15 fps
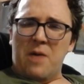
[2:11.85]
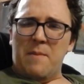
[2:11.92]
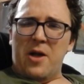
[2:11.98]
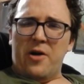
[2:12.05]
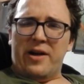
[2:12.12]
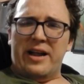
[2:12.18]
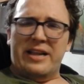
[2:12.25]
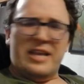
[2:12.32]

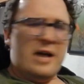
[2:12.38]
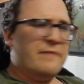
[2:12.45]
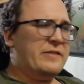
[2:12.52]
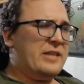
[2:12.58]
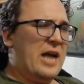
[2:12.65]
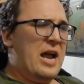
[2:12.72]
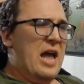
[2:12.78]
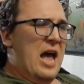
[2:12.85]
American
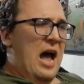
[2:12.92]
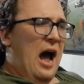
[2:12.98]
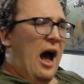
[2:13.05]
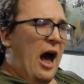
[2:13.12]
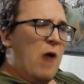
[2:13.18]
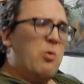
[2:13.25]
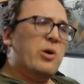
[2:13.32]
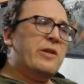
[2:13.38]
devs, like,
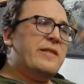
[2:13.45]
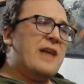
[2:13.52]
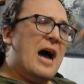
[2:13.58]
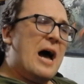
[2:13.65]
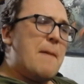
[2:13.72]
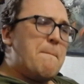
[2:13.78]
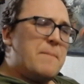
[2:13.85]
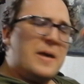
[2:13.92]
I will
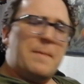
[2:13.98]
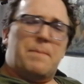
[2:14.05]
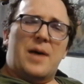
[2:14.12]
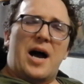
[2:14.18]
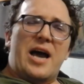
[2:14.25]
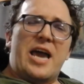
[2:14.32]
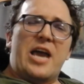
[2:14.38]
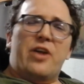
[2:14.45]
not be
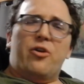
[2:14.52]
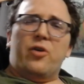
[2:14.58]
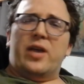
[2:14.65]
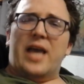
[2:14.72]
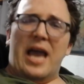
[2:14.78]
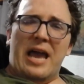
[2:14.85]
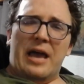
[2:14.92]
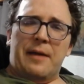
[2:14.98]
buying your
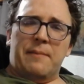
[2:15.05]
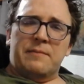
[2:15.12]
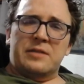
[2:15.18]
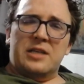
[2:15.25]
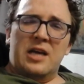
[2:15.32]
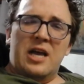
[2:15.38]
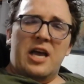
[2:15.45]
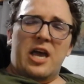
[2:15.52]

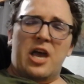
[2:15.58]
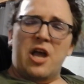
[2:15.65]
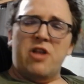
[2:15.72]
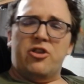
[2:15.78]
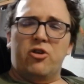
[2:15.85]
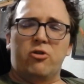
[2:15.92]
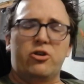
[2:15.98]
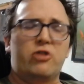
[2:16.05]
games
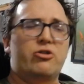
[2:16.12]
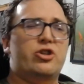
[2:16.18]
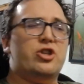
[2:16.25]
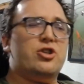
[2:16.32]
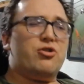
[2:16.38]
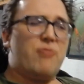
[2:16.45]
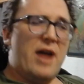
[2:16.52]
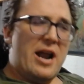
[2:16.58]
until you
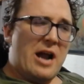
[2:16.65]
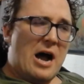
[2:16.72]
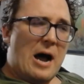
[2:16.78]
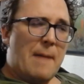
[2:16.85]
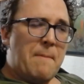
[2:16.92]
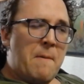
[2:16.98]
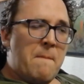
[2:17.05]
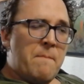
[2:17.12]
straight
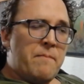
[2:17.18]
up